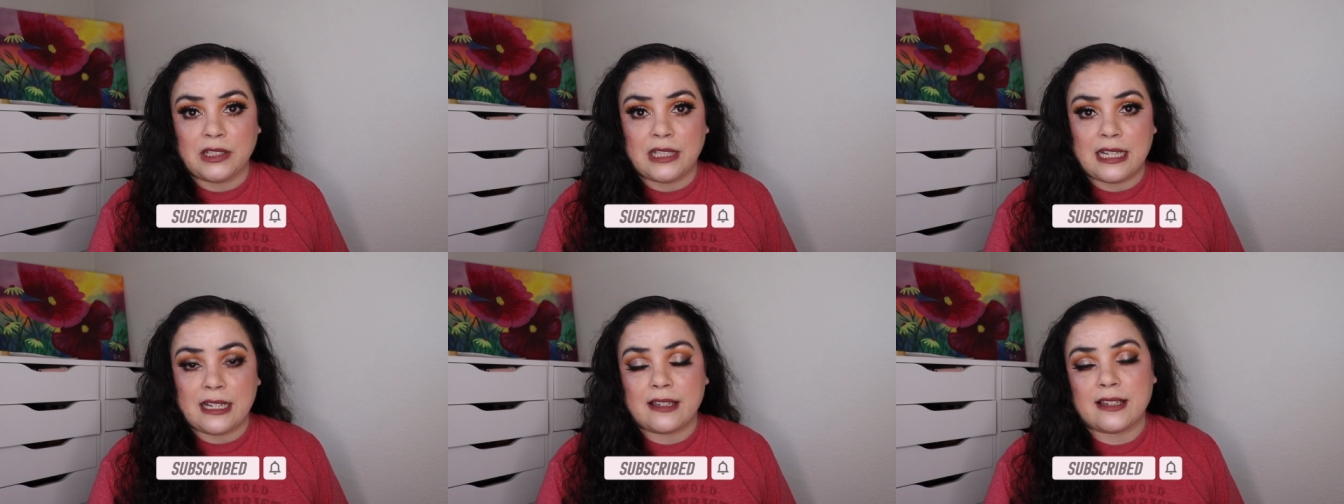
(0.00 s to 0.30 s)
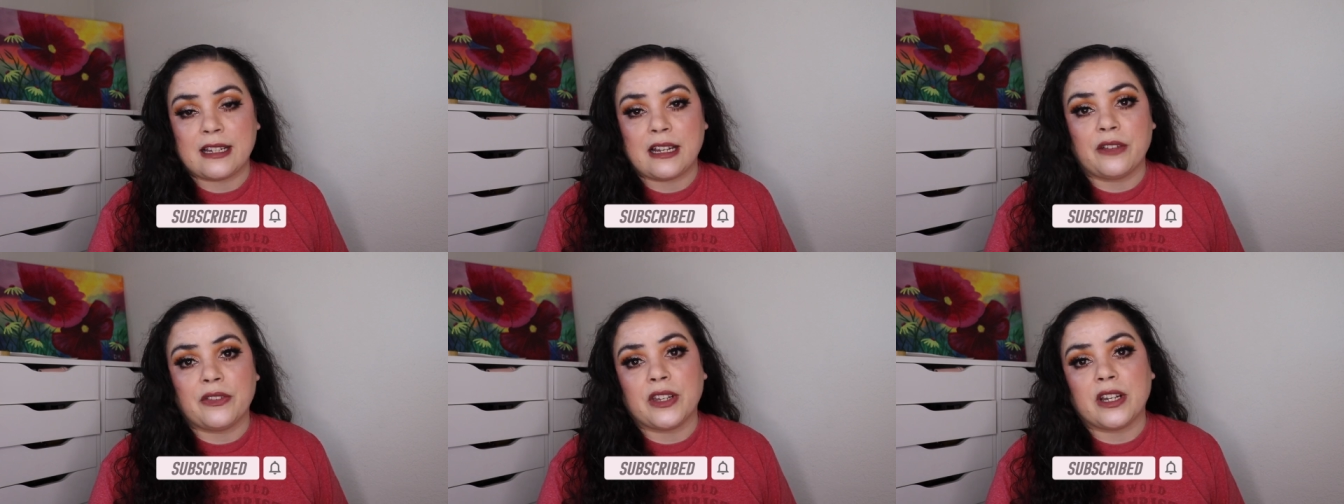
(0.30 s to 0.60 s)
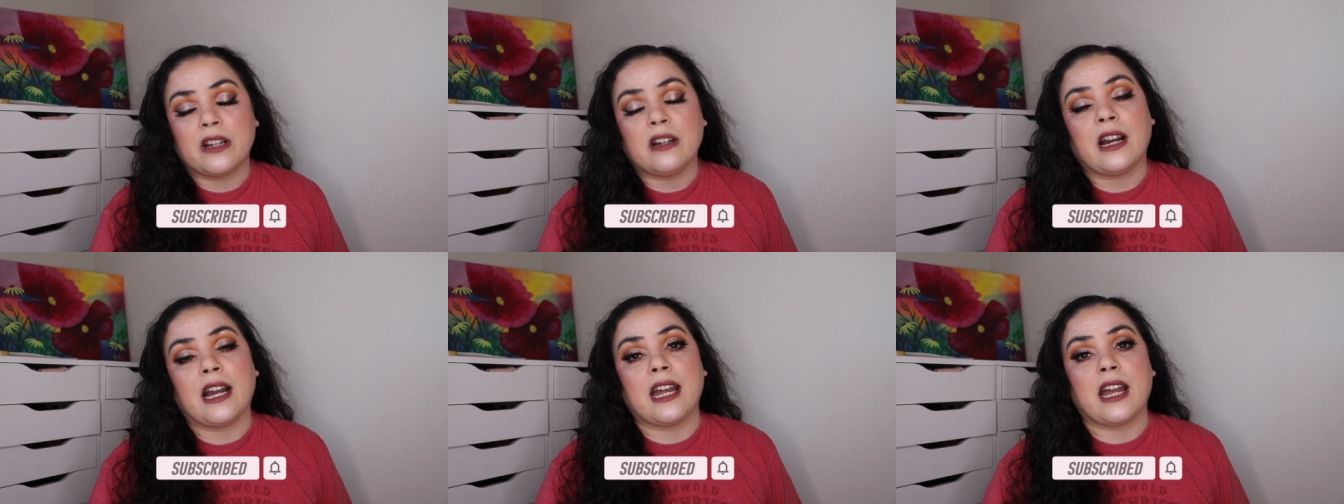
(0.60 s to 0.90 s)
links down
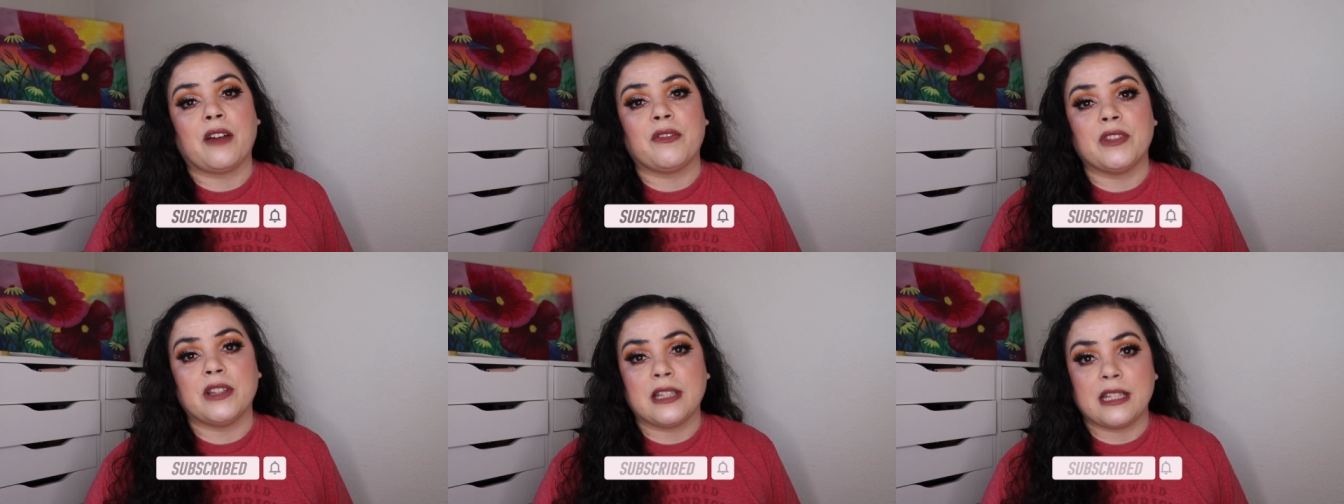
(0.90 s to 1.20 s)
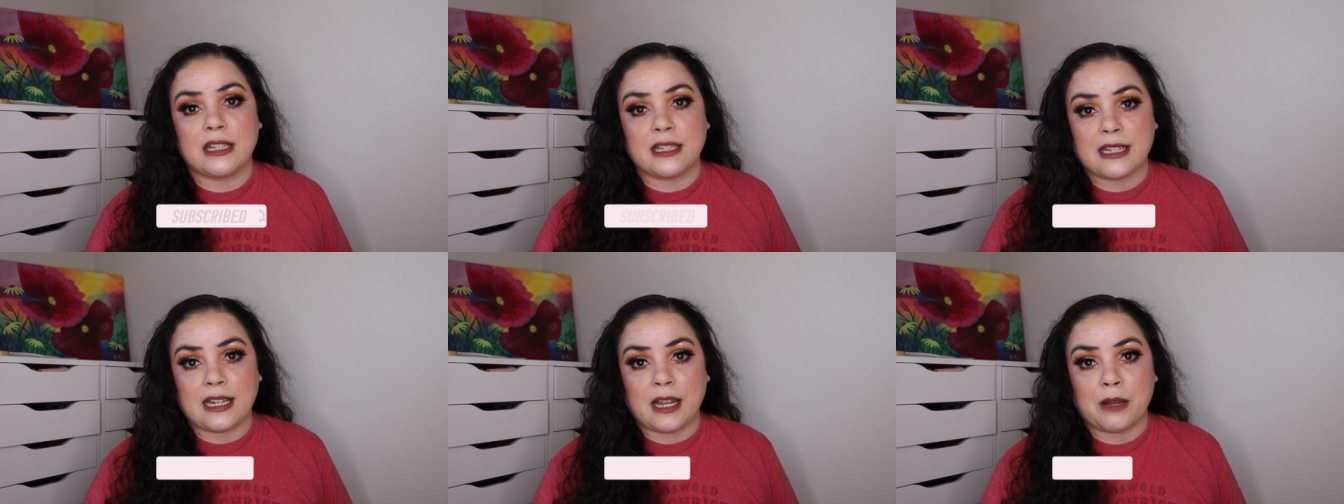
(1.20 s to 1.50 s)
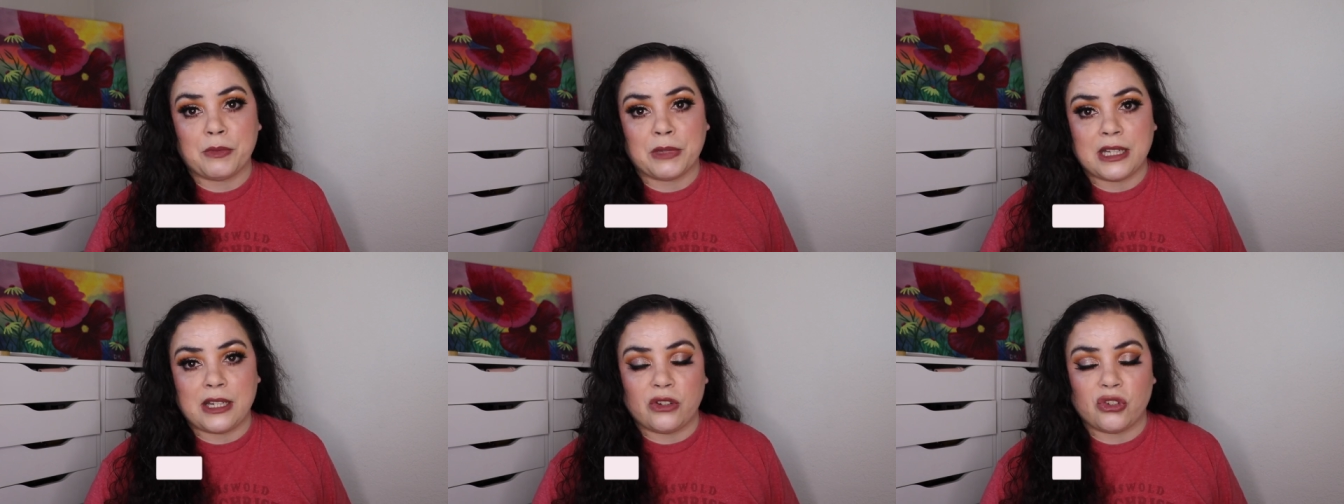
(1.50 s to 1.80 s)
there. I have the link to
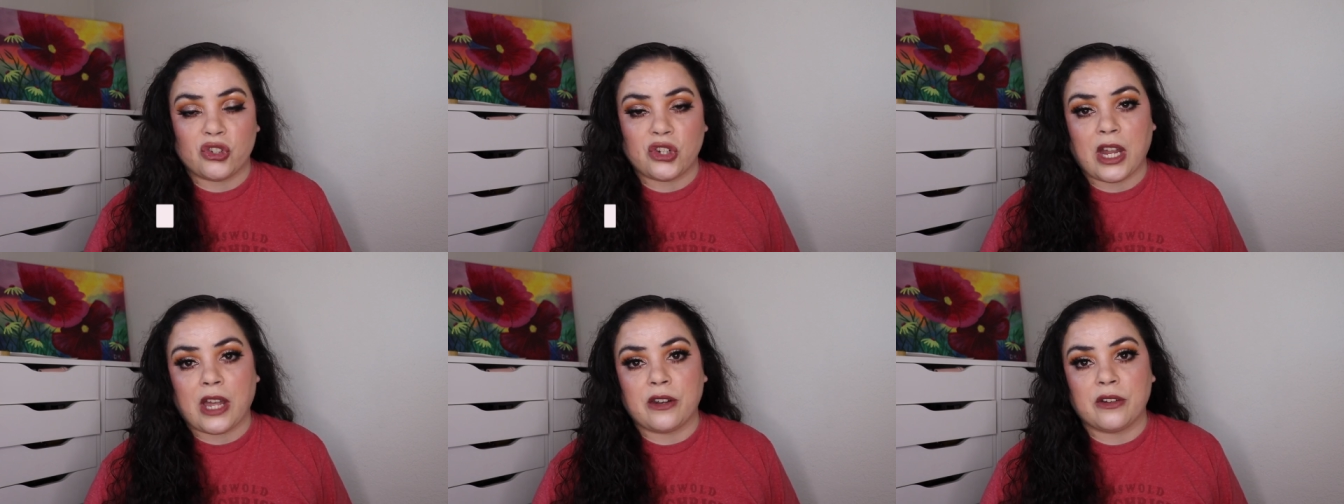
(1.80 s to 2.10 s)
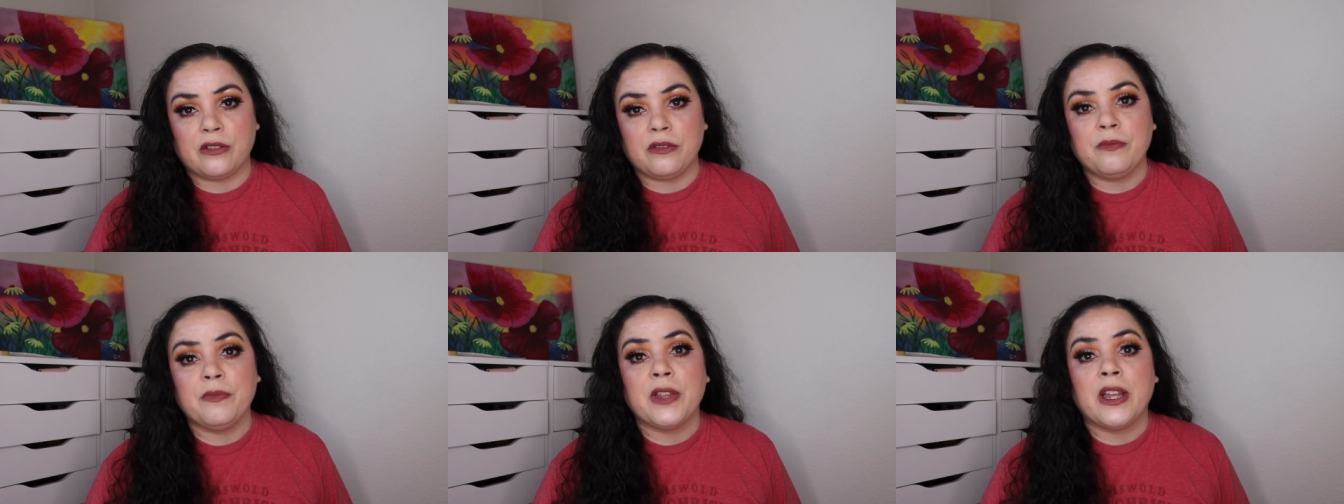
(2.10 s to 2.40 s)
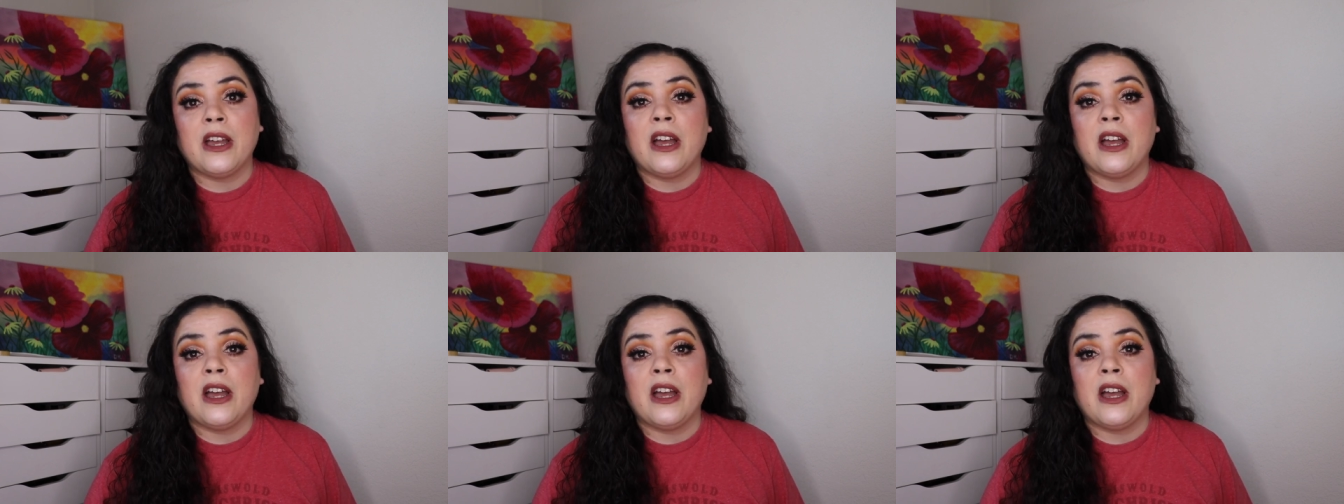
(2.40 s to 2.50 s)
Emily's channel.